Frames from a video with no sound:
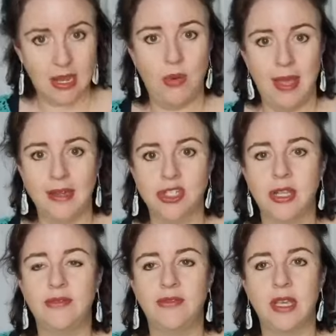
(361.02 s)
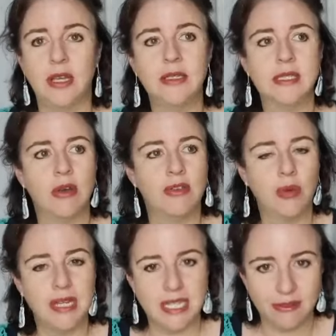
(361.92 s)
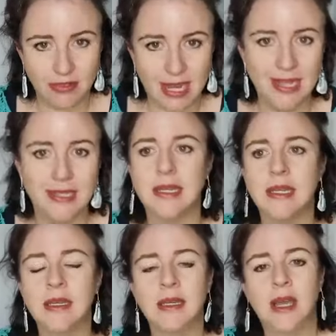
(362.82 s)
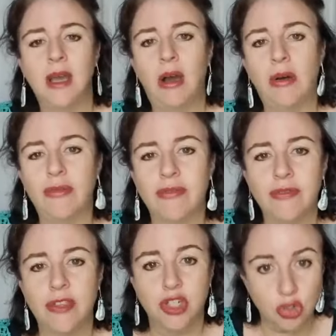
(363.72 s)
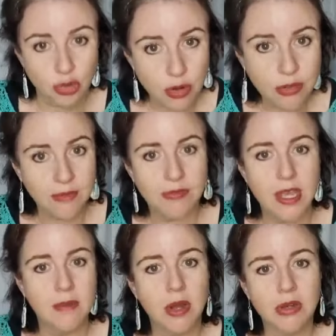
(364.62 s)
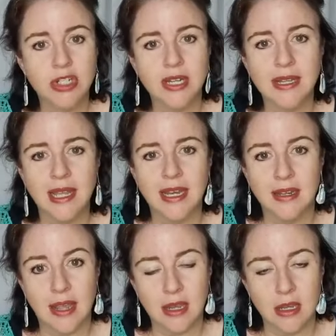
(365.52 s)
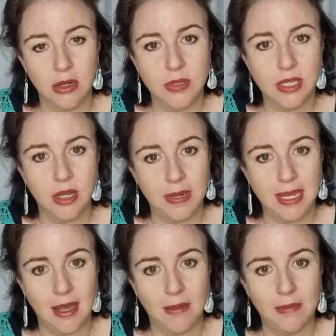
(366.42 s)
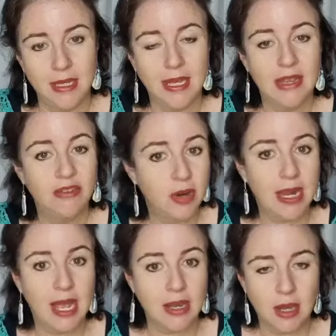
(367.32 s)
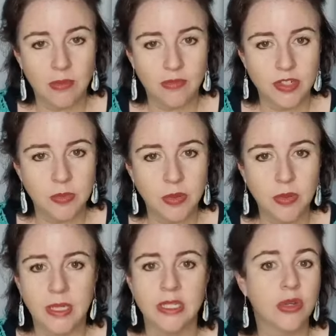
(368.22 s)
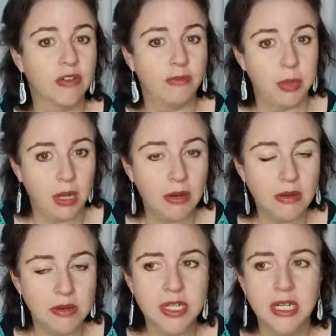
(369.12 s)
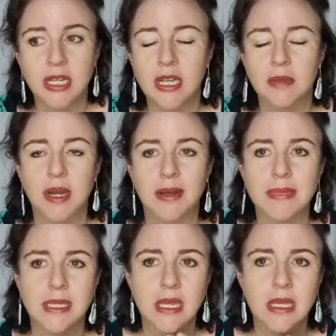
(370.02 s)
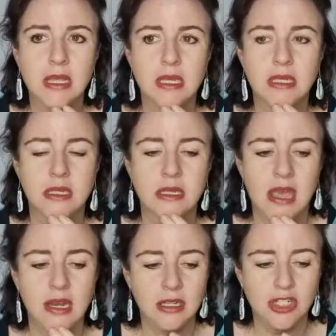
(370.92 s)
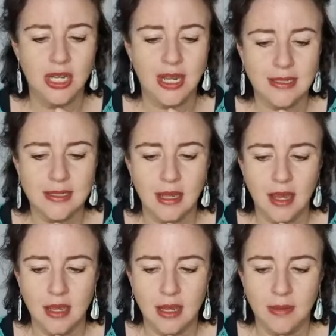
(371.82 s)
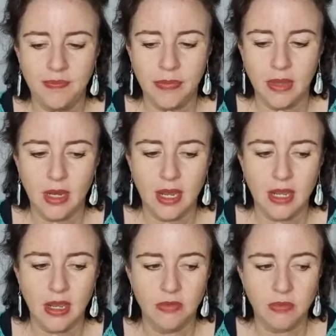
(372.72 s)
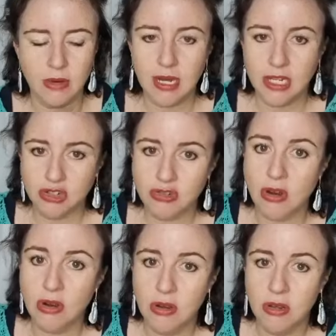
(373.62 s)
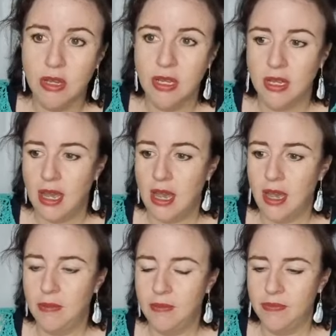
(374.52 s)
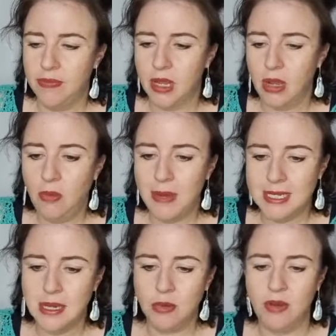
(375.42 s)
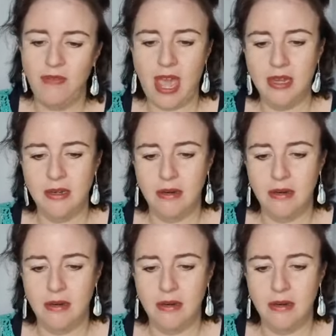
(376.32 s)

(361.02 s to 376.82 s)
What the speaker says: that we actually feel. So if we're deflecting off the truth of the emotion, then that can also become very uncomfortable and sort of blocked. But I'm seeing this energy as like a really strong, almost like we've had